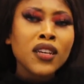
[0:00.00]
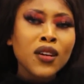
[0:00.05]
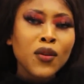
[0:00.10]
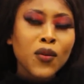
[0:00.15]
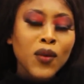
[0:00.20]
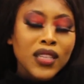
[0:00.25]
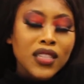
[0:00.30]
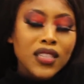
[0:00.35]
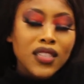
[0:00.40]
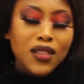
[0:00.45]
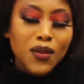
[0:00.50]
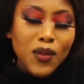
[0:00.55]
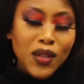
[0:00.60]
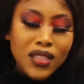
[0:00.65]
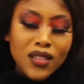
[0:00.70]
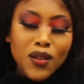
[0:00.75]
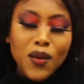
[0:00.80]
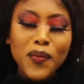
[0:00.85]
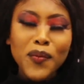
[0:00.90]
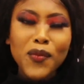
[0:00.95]
What's
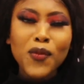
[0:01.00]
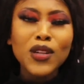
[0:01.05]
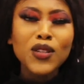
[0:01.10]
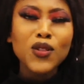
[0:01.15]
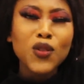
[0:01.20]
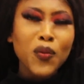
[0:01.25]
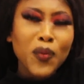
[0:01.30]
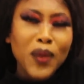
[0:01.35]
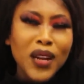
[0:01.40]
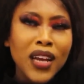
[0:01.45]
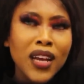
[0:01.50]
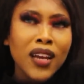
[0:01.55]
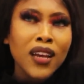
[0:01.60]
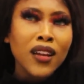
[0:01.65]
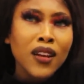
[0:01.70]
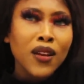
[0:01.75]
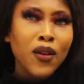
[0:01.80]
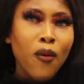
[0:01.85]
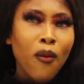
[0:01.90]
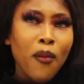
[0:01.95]
what's, what's, your, what's your
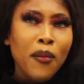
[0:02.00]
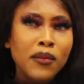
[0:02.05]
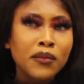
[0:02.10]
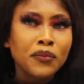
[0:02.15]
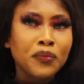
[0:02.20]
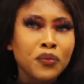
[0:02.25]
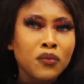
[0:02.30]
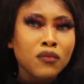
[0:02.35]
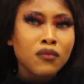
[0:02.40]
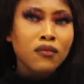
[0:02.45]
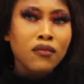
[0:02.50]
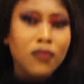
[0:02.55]
boyfriend's name?